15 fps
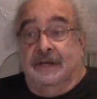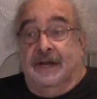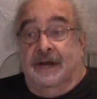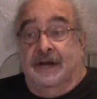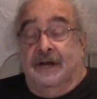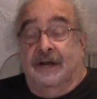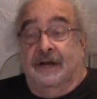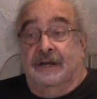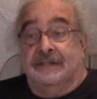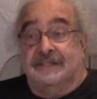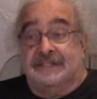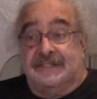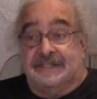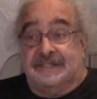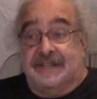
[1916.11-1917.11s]
uh,
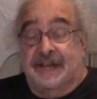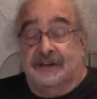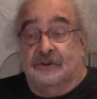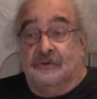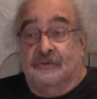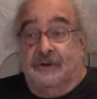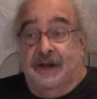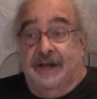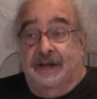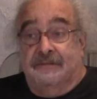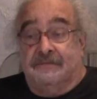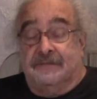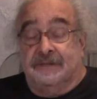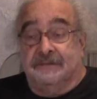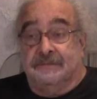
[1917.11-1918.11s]

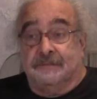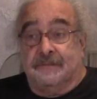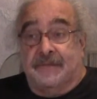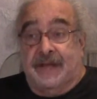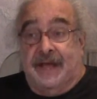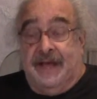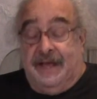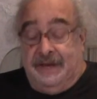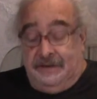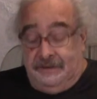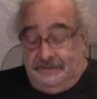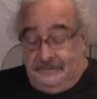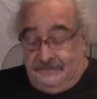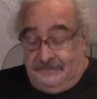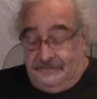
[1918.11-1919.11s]
stenographed
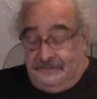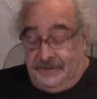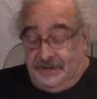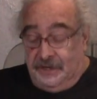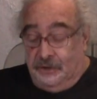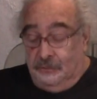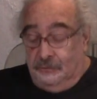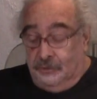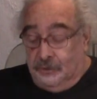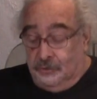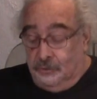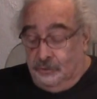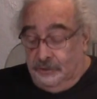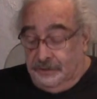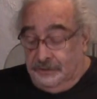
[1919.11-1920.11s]
and video
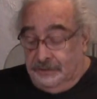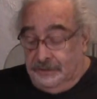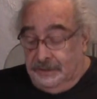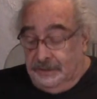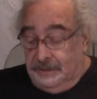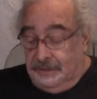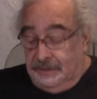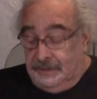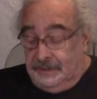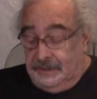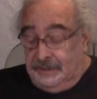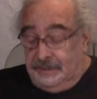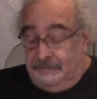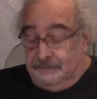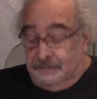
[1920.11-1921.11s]
recorded.
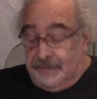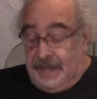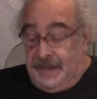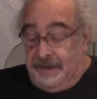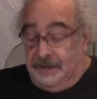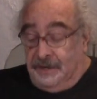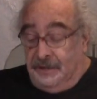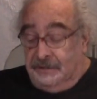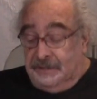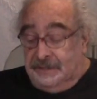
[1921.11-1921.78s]
And other